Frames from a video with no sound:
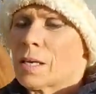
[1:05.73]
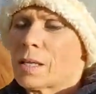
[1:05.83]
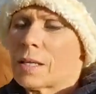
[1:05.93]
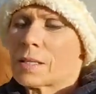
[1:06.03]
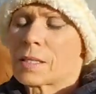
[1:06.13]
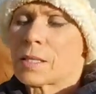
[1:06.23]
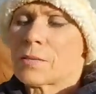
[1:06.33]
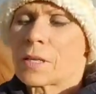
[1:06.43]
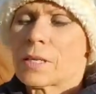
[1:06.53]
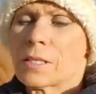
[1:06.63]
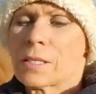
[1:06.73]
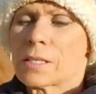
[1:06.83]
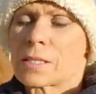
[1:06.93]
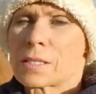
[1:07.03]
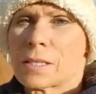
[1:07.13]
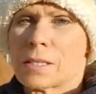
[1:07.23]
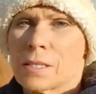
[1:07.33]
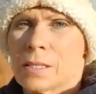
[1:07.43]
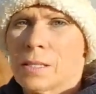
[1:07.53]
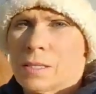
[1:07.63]
That stuff kind of gets
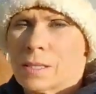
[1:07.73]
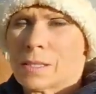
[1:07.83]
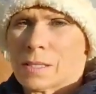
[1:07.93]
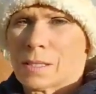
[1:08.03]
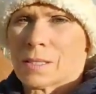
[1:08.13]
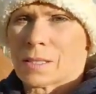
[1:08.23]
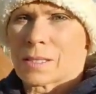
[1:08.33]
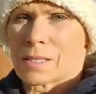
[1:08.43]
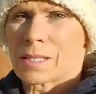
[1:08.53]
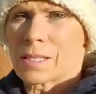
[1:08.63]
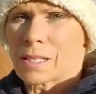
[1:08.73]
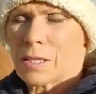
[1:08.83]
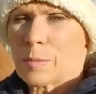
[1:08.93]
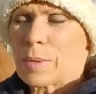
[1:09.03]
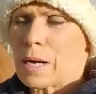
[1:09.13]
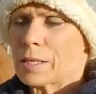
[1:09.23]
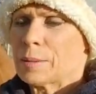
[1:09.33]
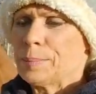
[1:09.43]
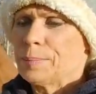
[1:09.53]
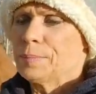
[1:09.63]
stuck on the
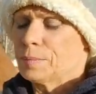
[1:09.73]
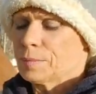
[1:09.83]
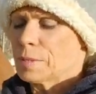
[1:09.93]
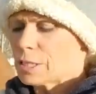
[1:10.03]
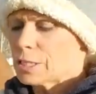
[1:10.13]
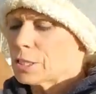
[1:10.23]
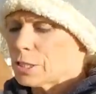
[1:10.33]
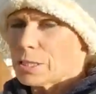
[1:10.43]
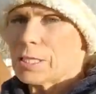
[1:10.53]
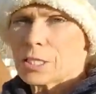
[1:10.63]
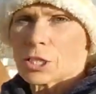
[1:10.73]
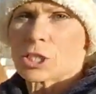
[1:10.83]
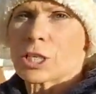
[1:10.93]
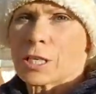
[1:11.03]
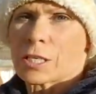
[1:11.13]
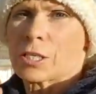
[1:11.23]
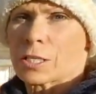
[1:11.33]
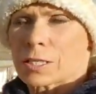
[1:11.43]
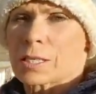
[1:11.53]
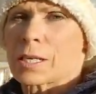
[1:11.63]
bottom. And you need to shake it
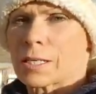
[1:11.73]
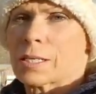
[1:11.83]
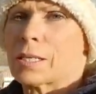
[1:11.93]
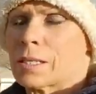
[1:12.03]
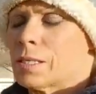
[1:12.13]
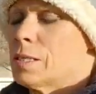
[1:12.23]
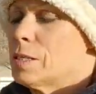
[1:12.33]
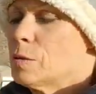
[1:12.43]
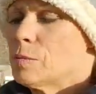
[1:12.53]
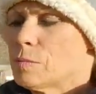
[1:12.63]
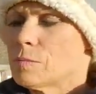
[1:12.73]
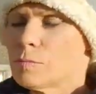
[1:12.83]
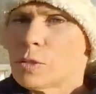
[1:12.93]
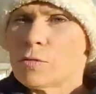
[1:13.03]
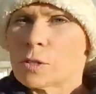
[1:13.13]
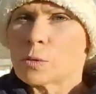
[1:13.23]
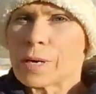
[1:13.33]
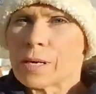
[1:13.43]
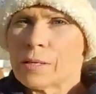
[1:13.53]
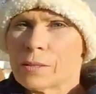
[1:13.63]
just to kind of move it
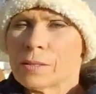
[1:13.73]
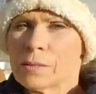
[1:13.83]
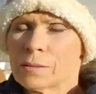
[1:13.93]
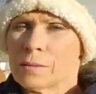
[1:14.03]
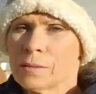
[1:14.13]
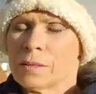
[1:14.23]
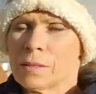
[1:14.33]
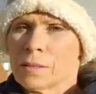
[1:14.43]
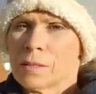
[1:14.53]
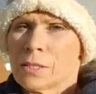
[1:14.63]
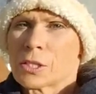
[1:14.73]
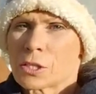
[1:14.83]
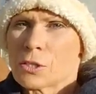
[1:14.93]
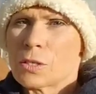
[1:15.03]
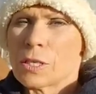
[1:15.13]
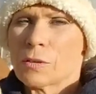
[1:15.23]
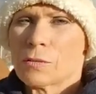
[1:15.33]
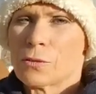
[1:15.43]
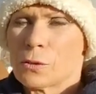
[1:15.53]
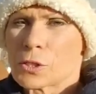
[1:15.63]
around so you get
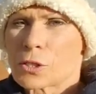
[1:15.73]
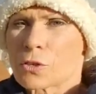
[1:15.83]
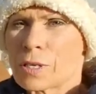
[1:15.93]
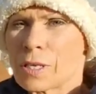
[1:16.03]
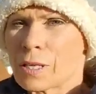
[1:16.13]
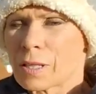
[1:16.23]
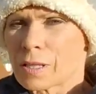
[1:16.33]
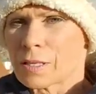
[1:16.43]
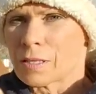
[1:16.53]
full strength.